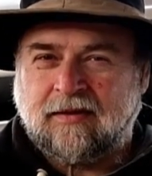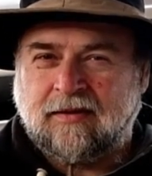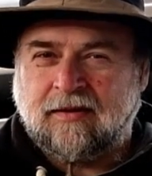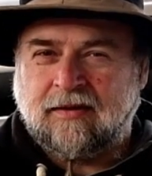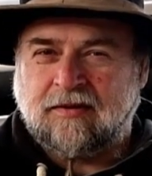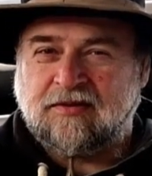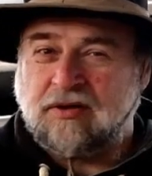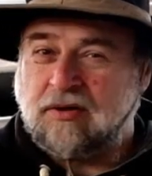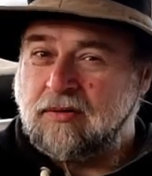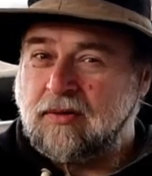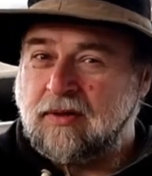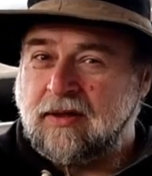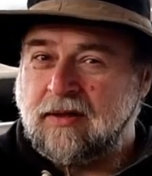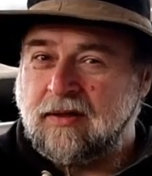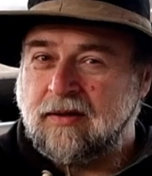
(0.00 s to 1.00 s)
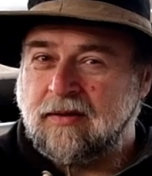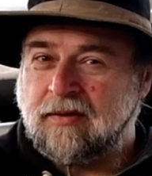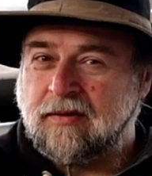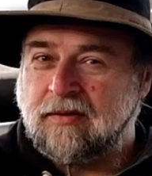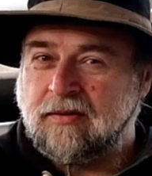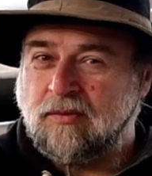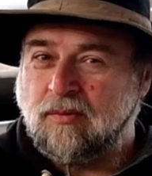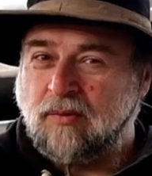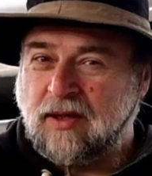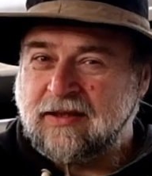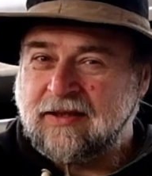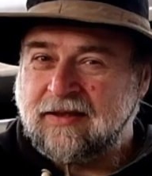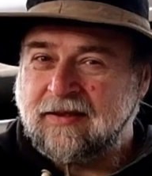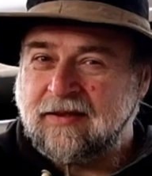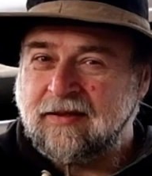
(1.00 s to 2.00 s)
So,
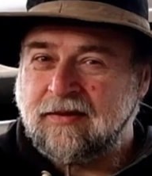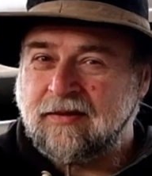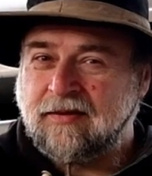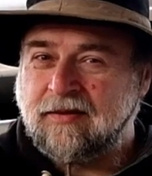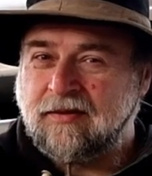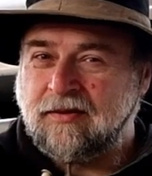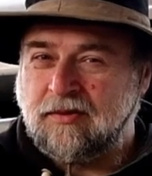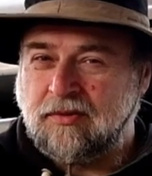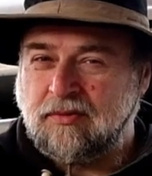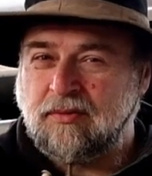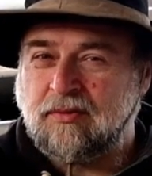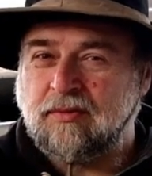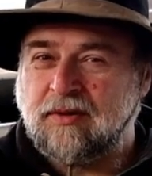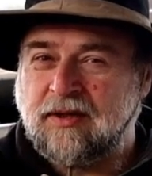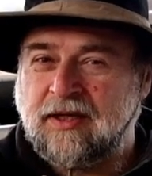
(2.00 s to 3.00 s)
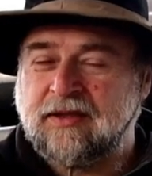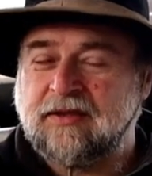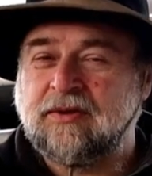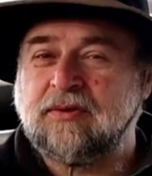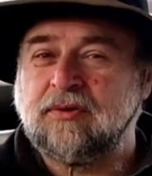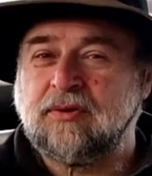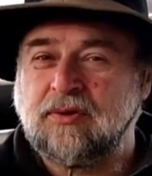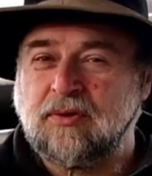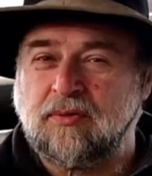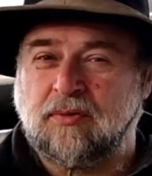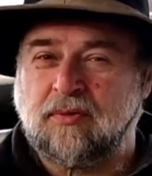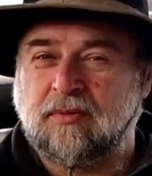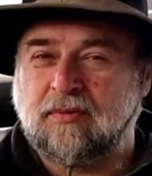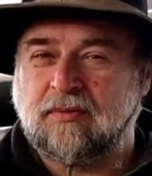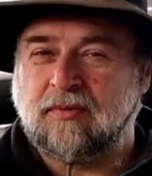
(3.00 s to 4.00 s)
what you need to do
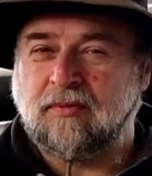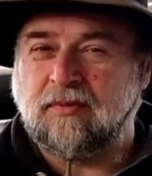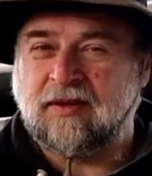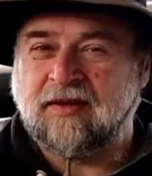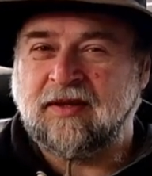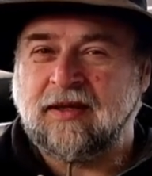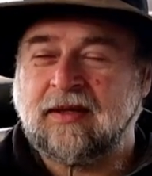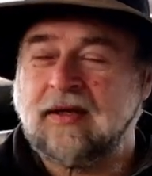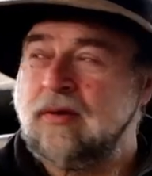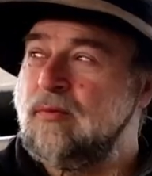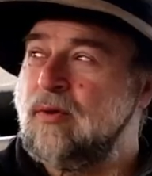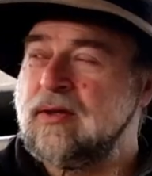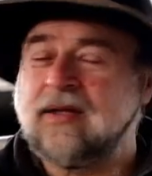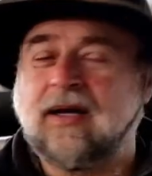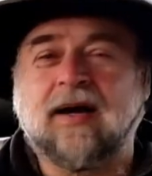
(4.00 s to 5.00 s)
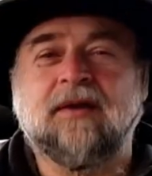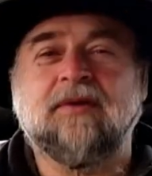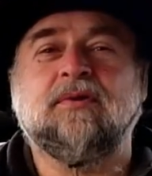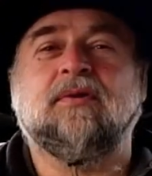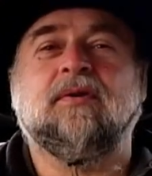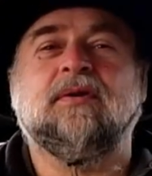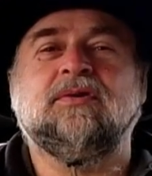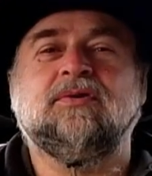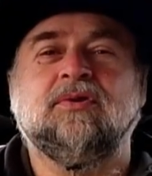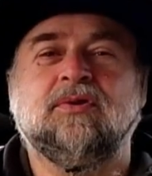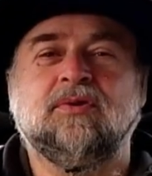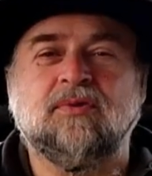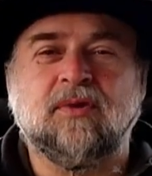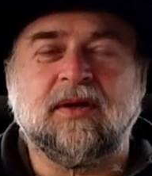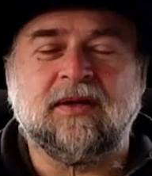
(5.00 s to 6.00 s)
when thinking what are you going to
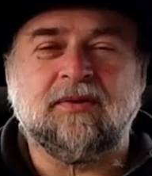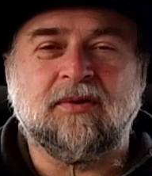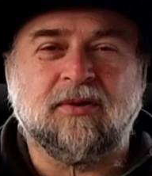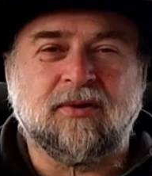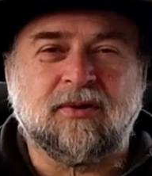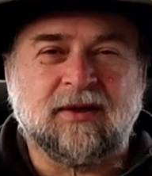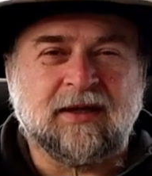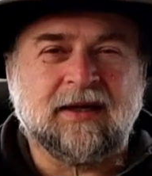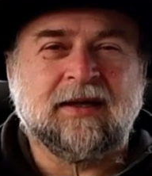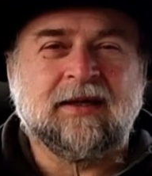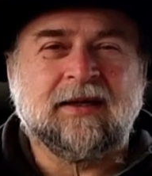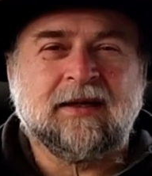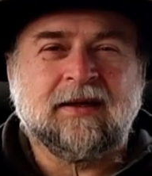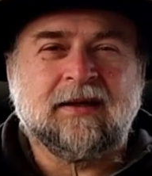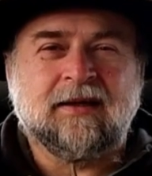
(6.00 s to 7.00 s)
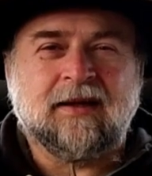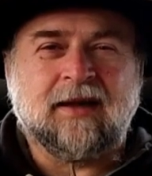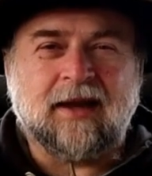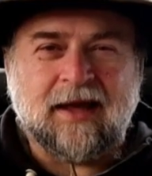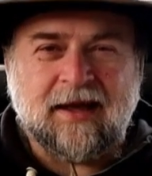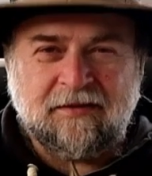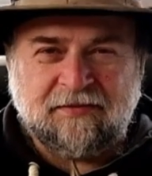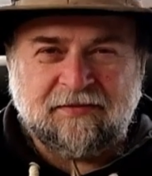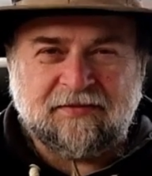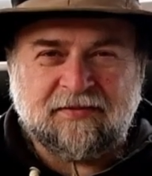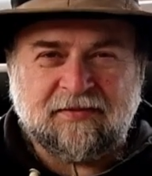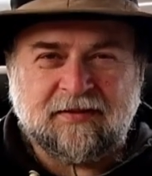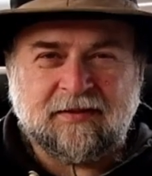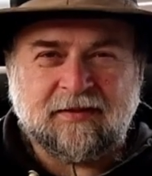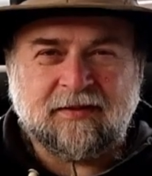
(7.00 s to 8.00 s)
do in your
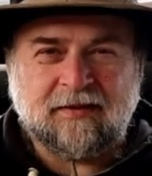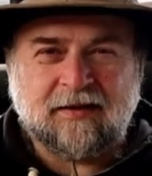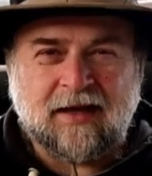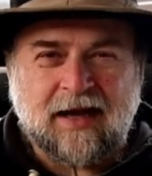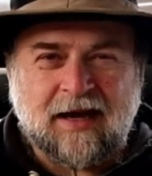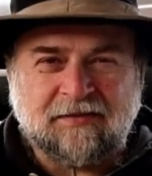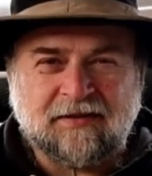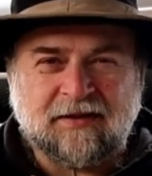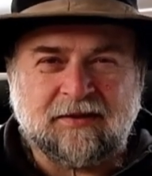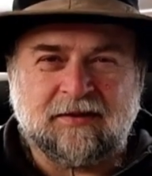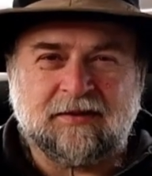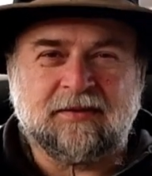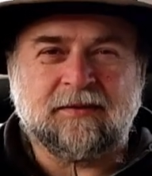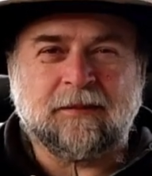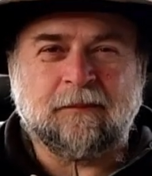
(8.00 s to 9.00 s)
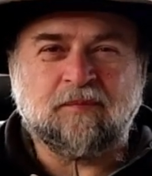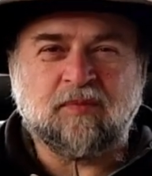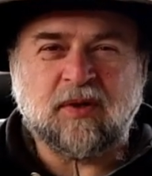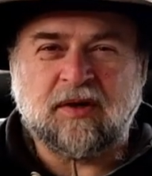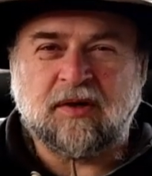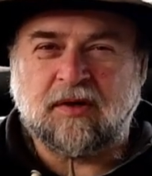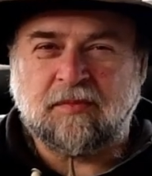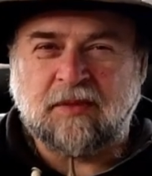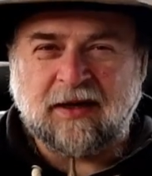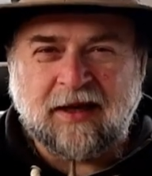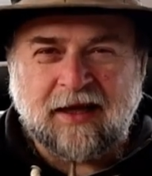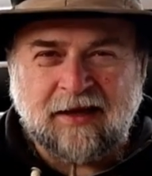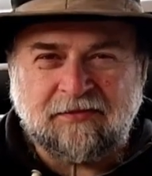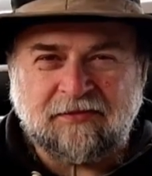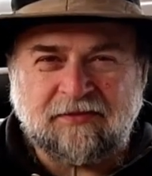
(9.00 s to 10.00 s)
life after urban
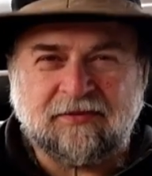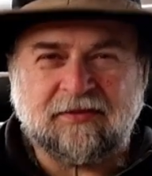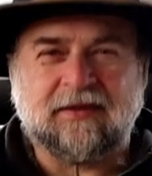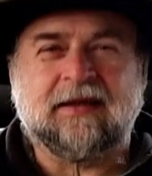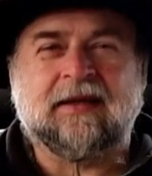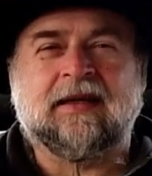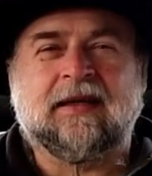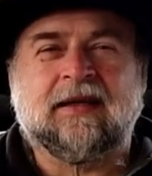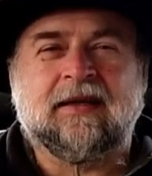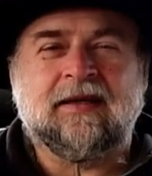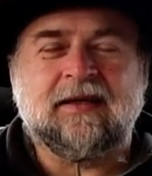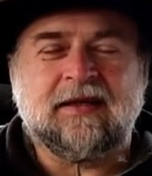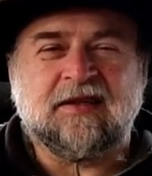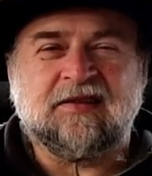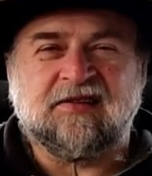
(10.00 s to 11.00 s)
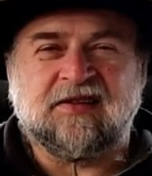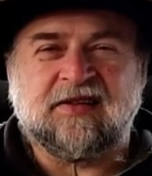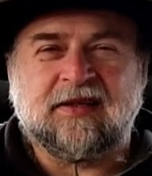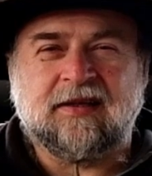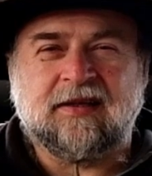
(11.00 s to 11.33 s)
life is